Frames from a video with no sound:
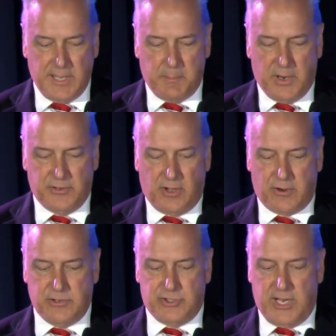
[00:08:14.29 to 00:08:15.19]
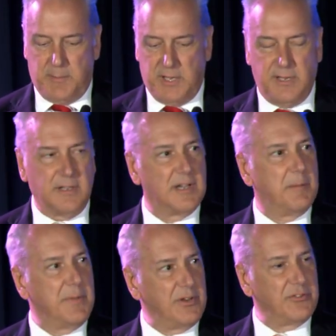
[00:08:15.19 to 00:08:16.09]
My daughter, Jamie, a
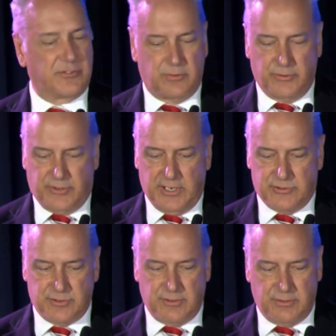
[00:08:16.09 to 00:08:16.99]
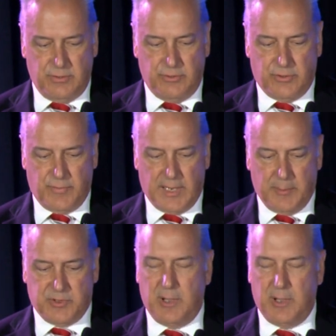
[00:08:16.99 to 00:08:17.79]
middle school teacher who developed